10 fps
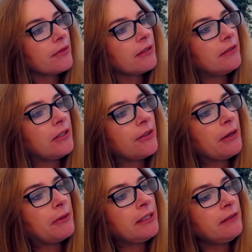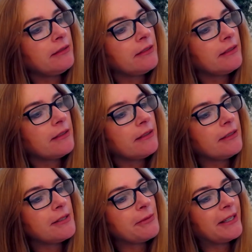Not that one.
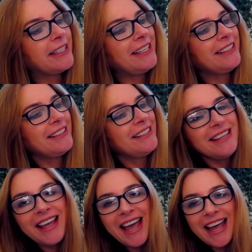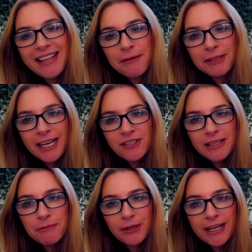This one here, and that will
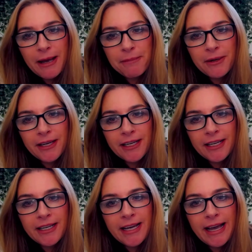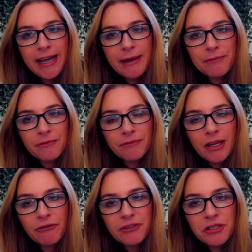actually bring up a
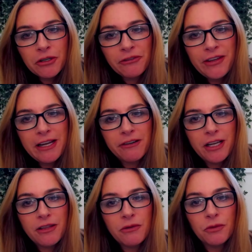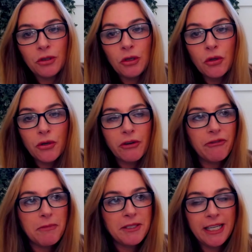photography area that will look
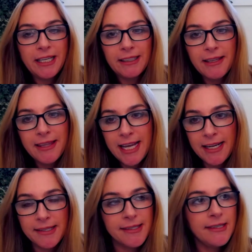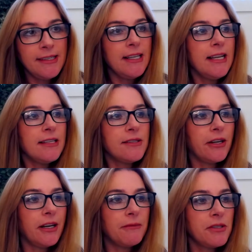for particular things.
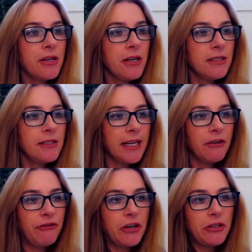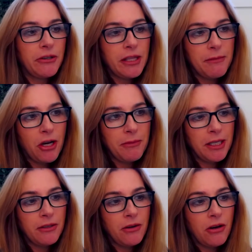So I'm just going to take a photo at the
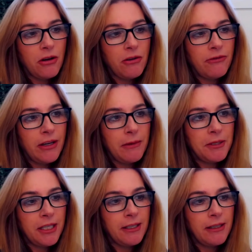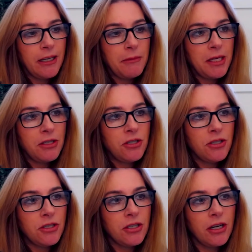moment of a particular image,